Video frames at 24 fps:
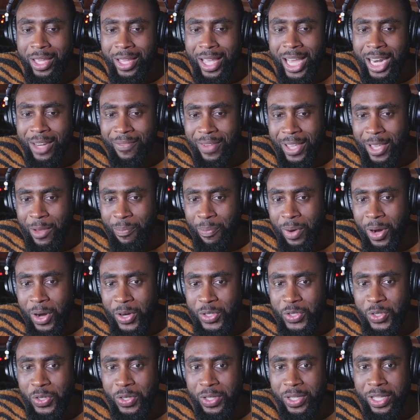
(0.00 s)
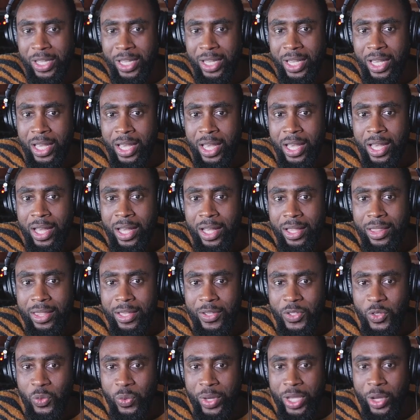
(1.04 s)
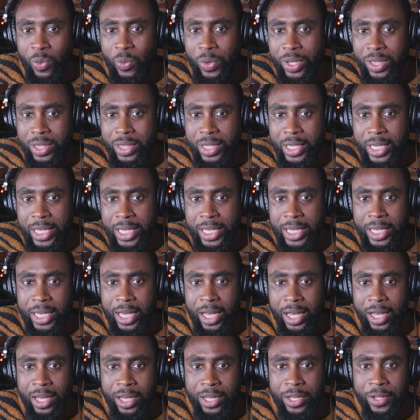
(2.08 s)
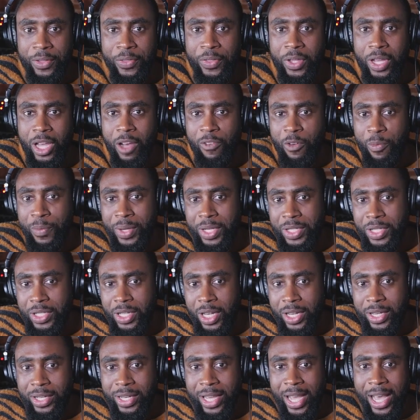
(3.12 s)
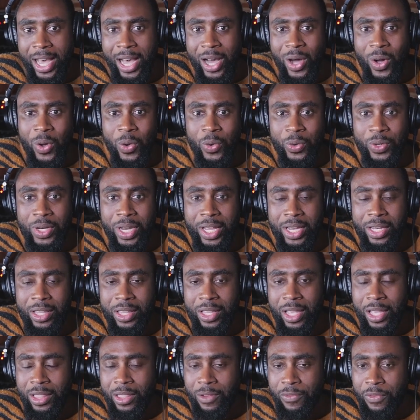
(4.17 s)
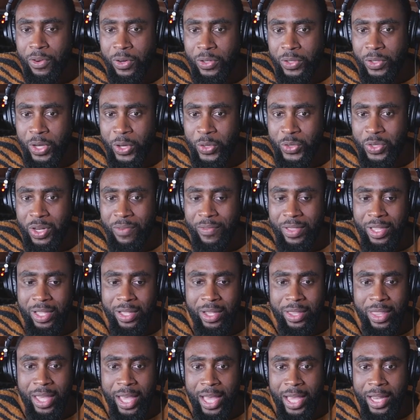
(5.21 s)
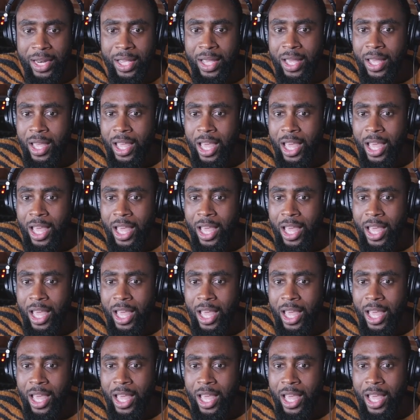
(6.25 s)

kind of hit personally this week with the government shutdown and the furloughs and everything like that.